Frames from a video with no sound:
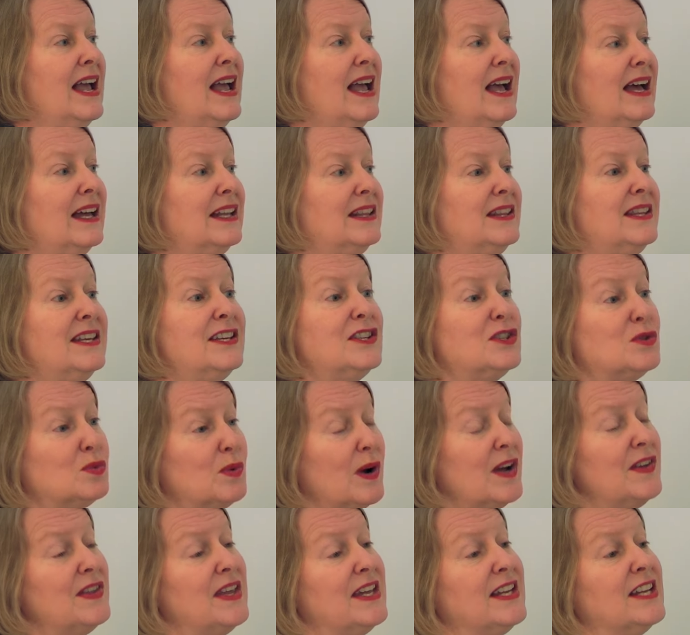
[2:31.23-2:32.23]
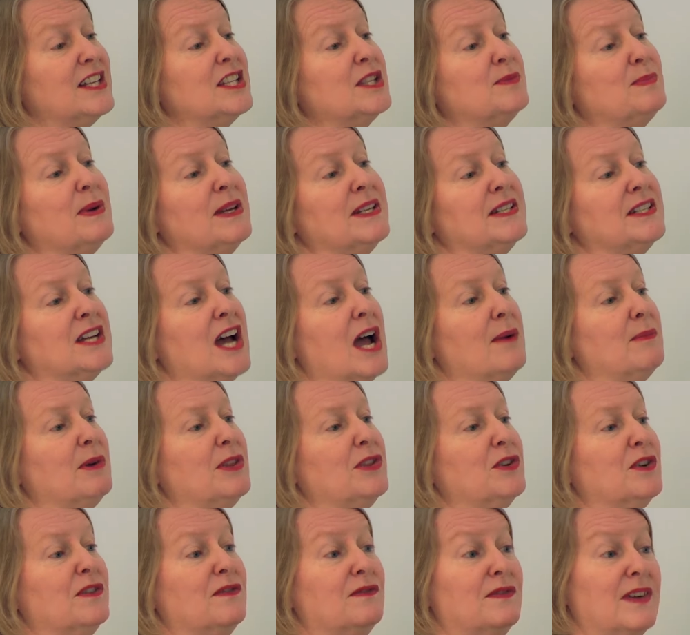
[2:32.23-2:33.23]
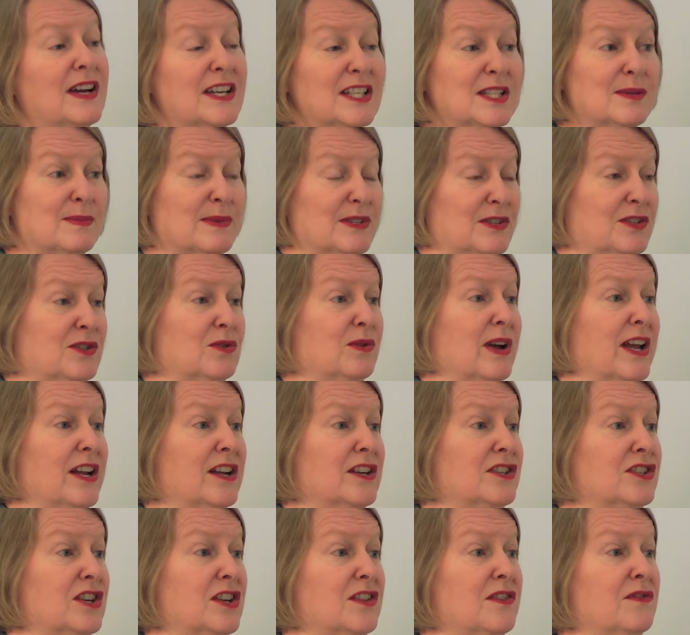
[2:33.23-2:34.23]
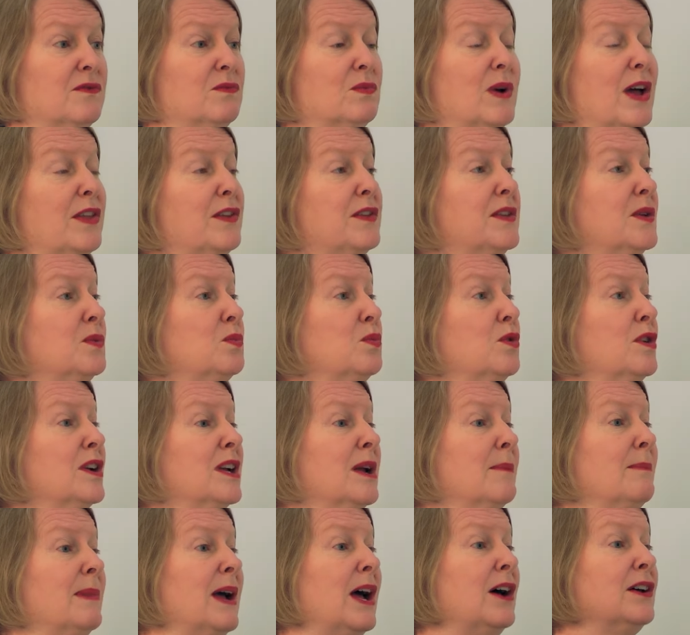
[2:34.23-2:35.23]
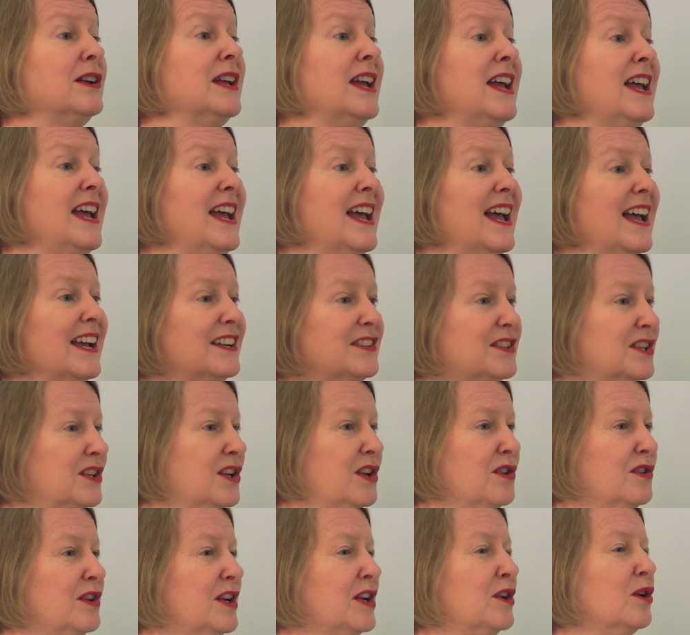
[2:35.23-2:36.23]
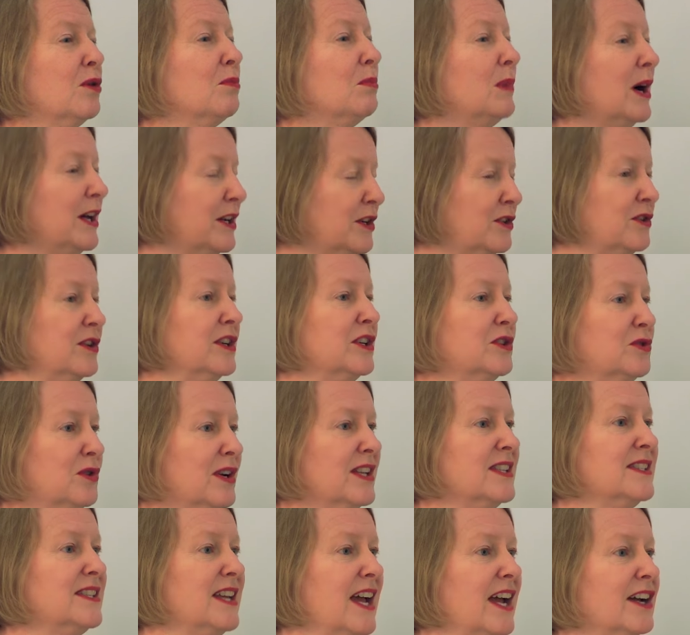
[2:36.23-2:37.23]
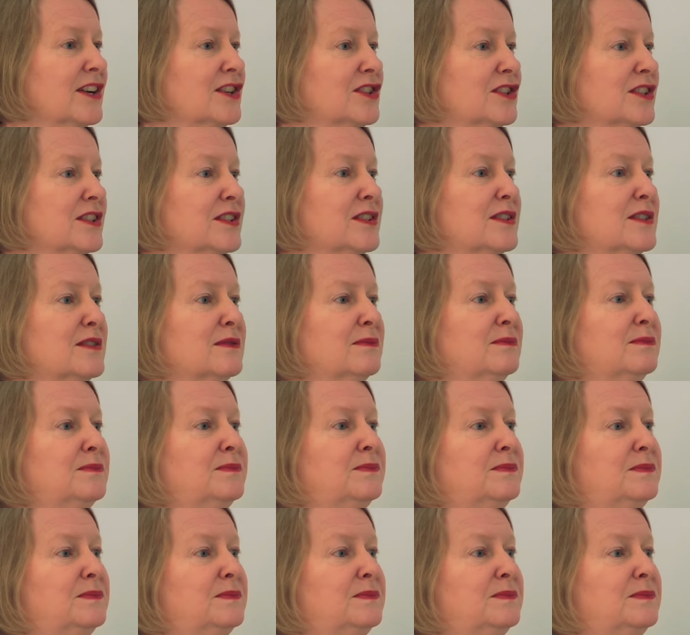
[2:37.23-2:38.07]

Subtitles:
And this way, they can spend time on their investment strategy rather than worrying about executing or monitoring transactions.